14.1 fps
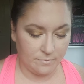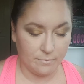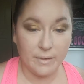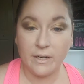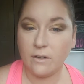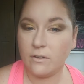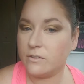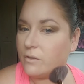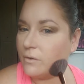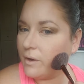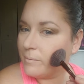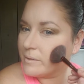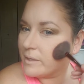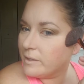but it also
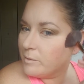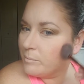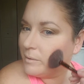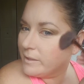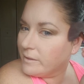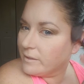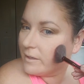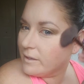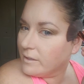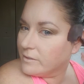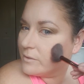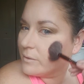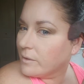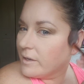helps kind of blend the
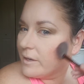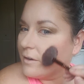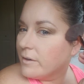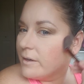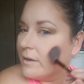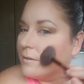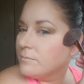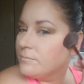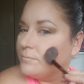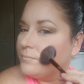contour area.